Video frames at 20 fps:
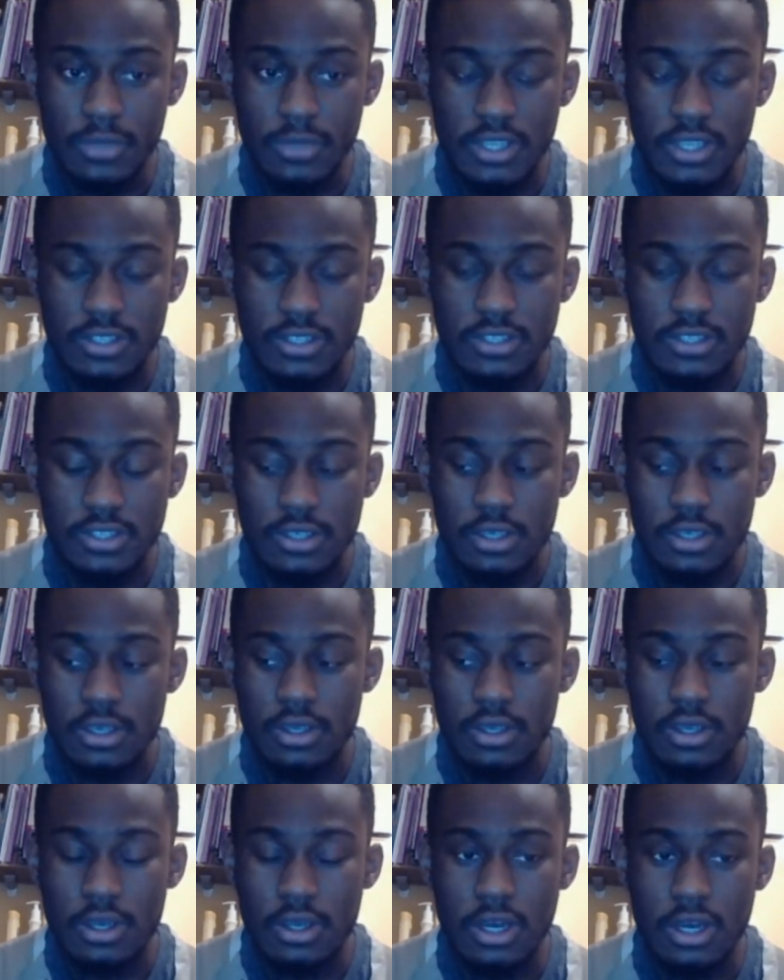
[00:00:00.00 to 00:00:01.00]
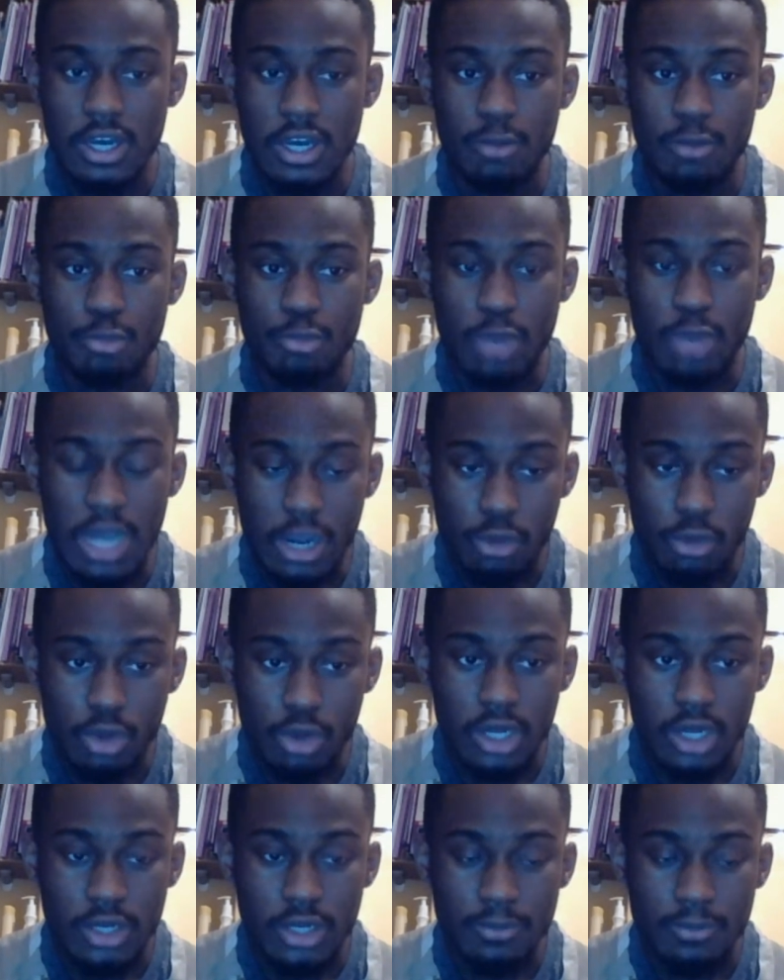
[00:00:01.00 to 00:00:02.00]
Now, why why do we um,
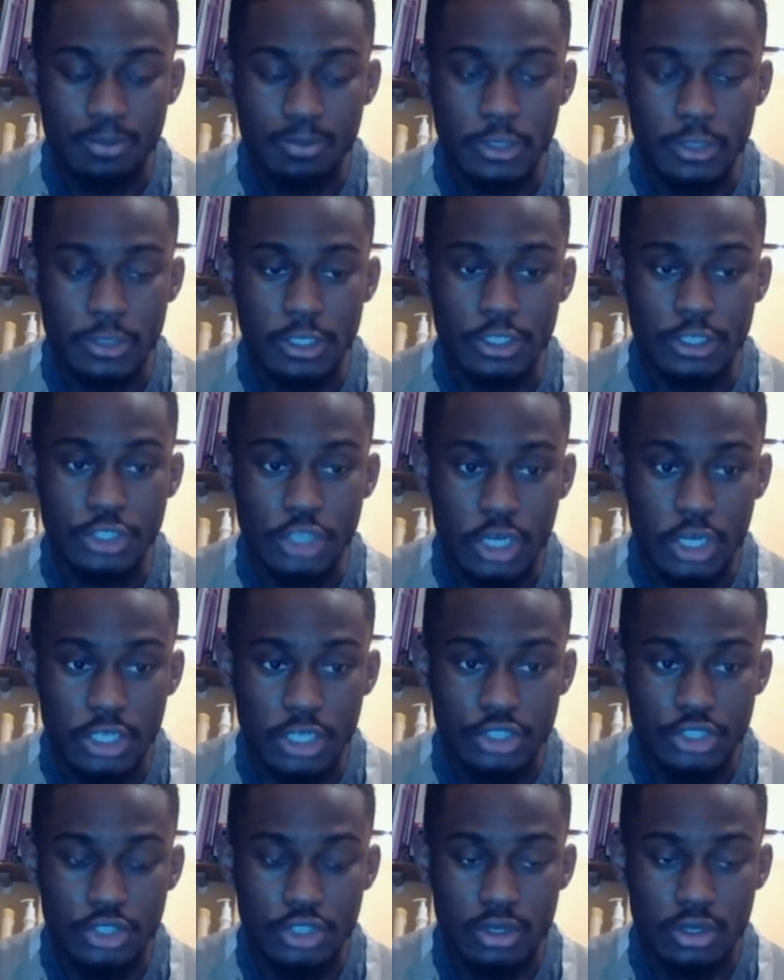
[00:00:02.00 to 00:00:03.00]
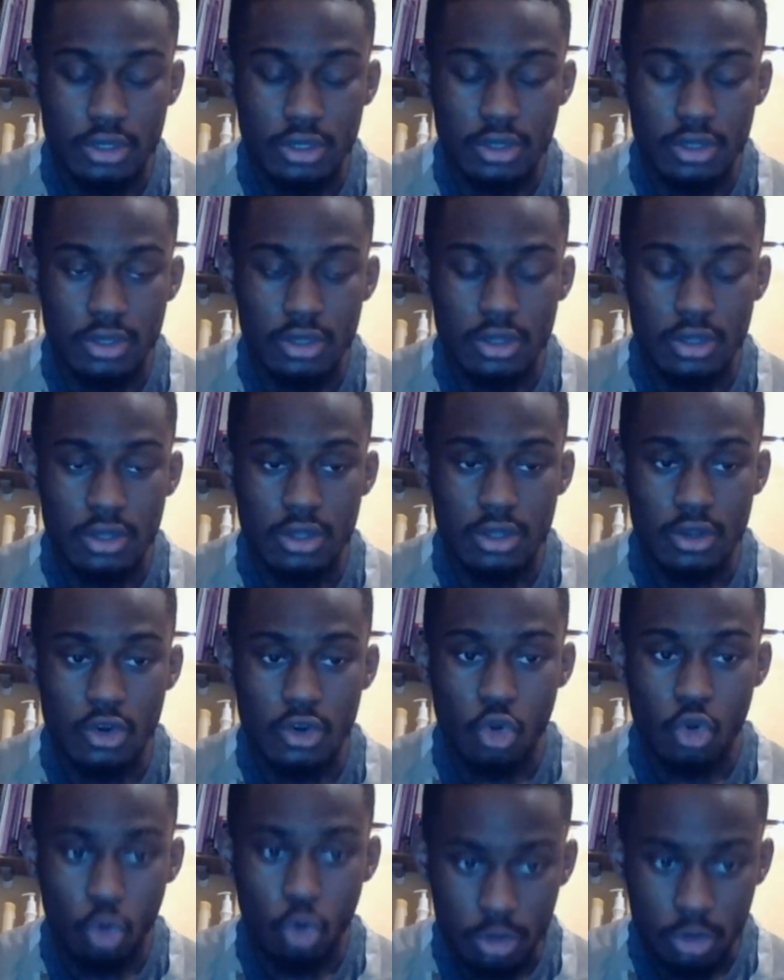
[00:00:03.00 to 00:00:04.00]
um, why is one of the
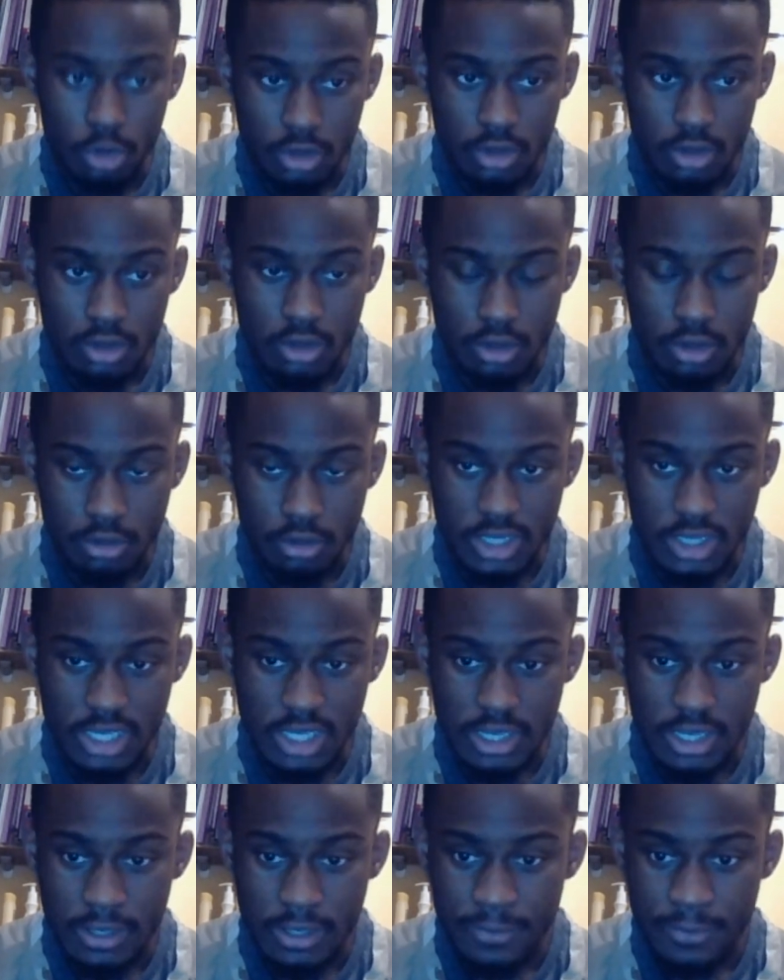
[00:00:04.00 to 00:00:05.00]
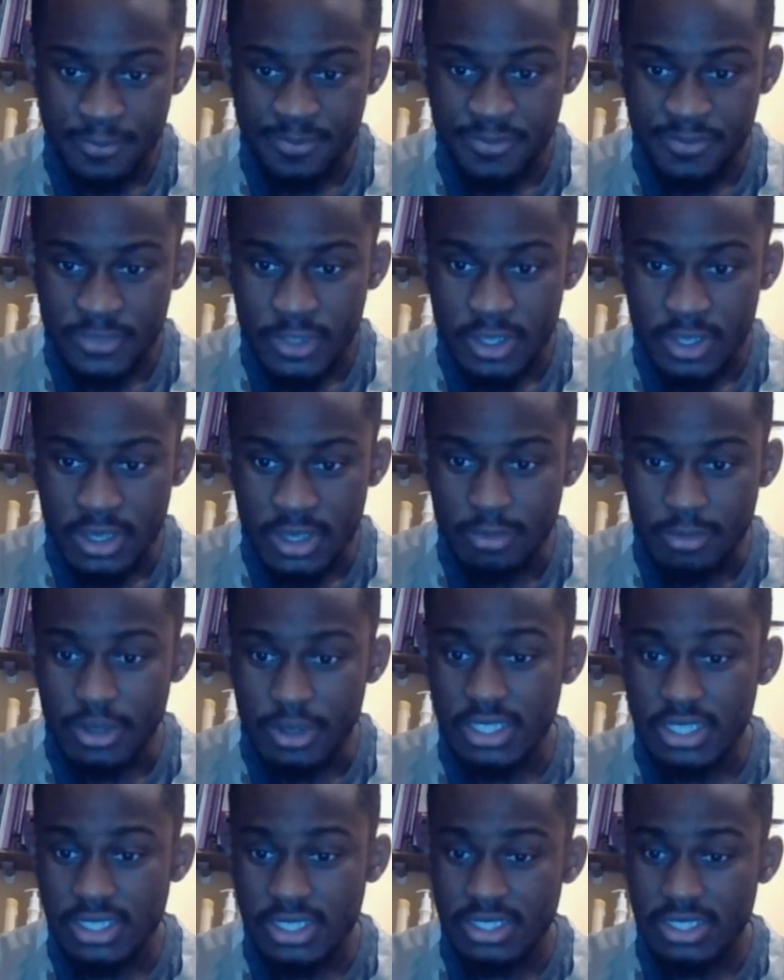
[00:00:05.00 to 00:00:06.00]
titles of the of um, the
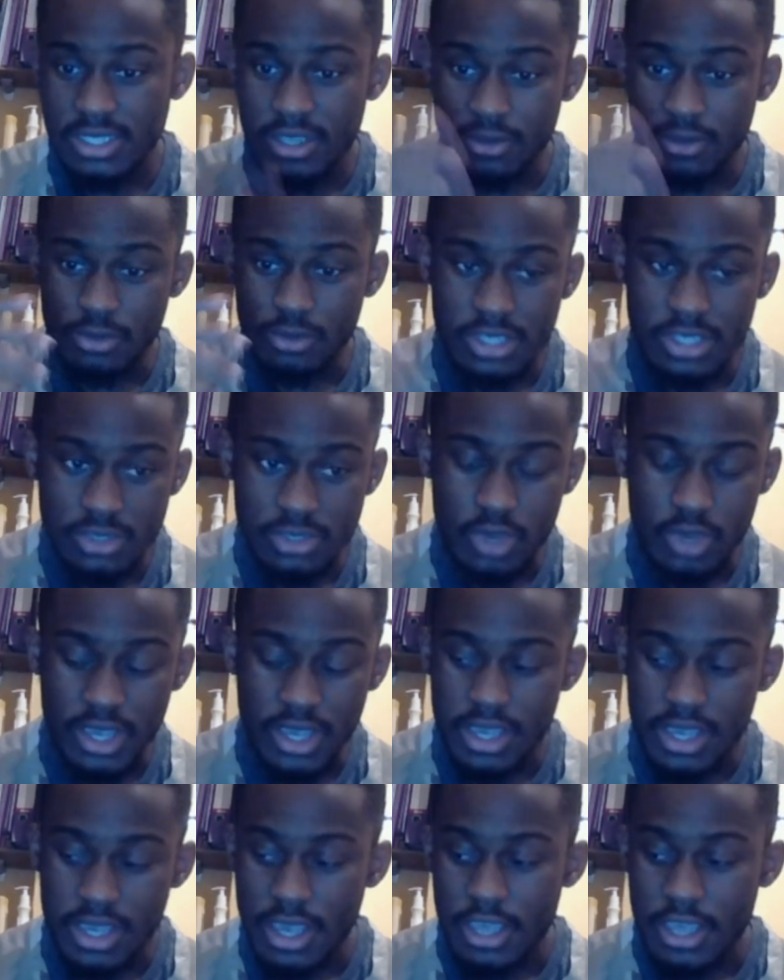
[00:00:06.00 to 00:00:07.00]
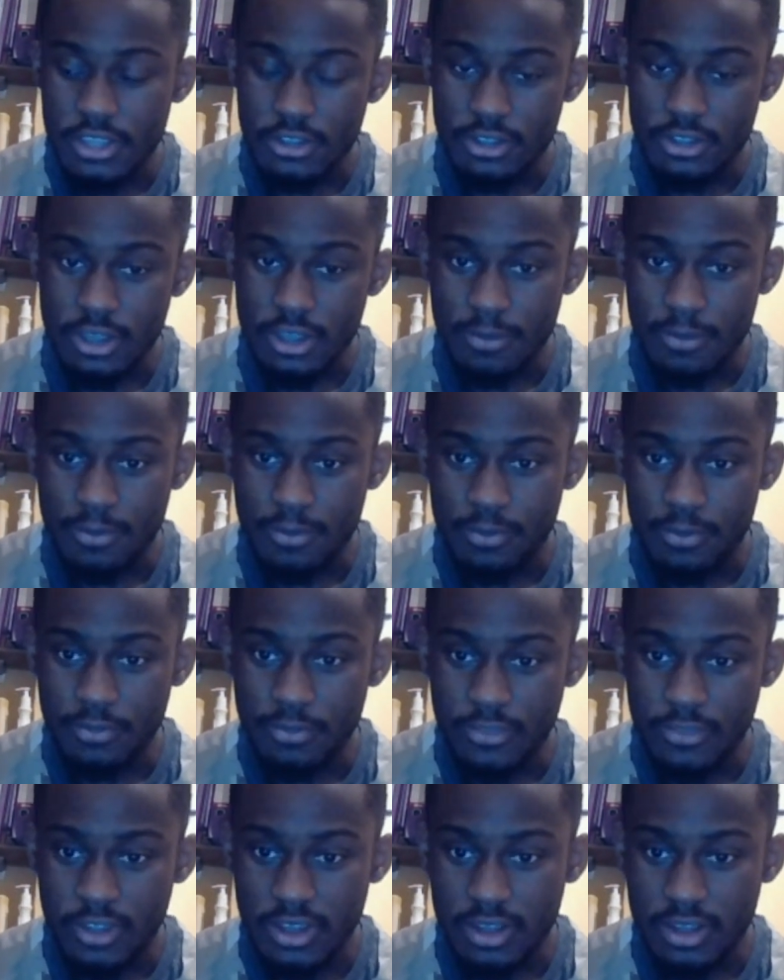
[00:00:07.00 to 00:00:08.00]
Heavenly Father the Most High.
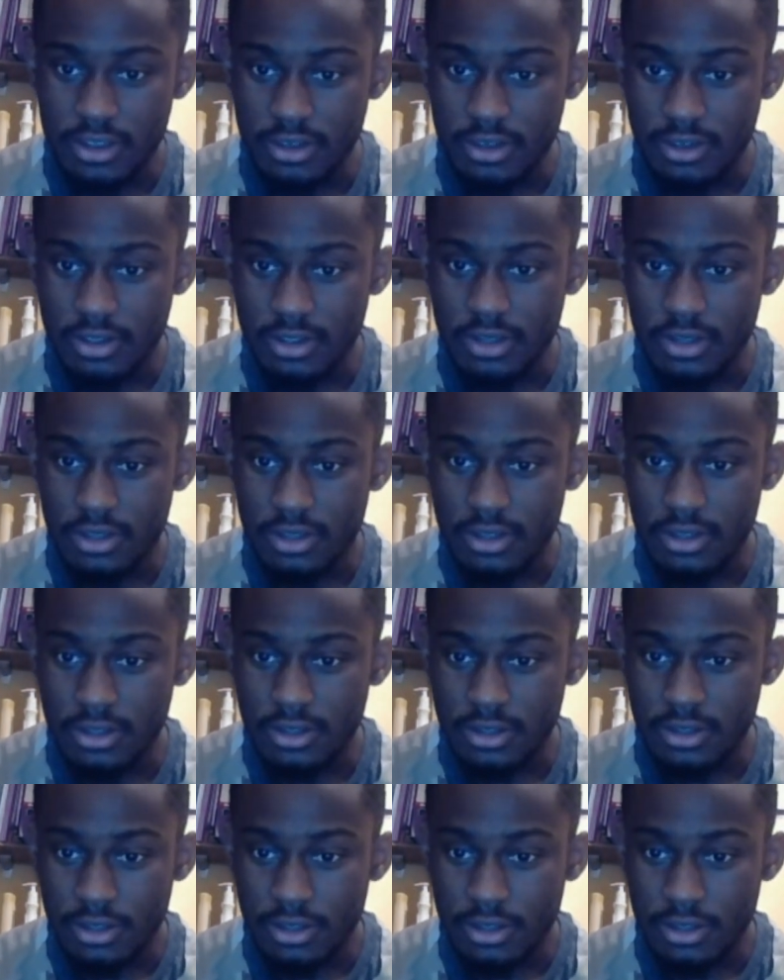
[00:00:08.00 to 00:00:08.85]
Okay?